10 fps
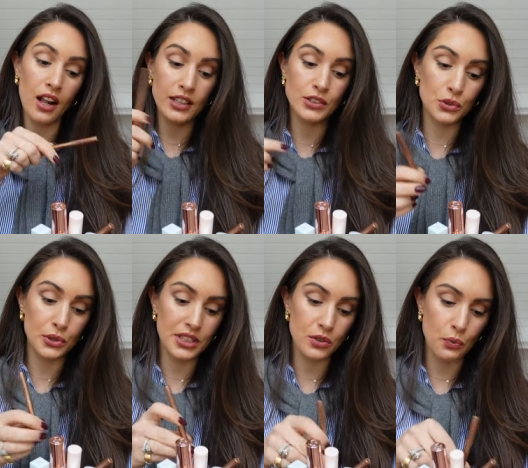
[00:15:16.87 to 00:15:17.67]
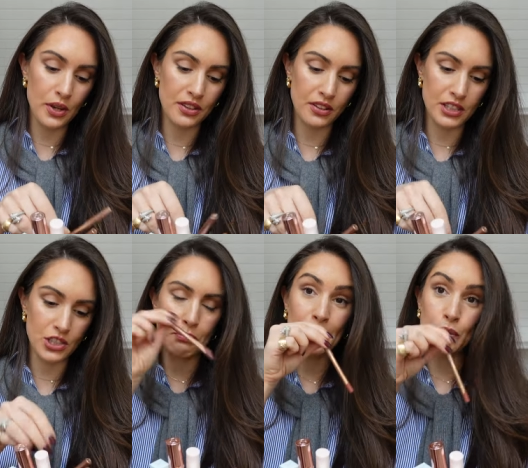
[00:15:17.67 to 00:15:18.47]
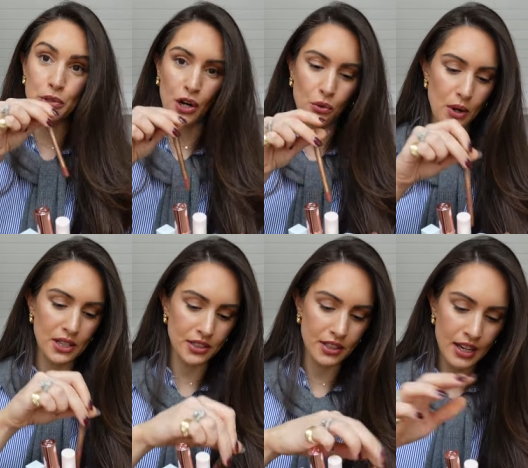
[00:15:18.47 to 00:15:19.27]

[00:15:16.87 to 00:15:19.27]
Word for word: I'll do it with the Pillow Talk one.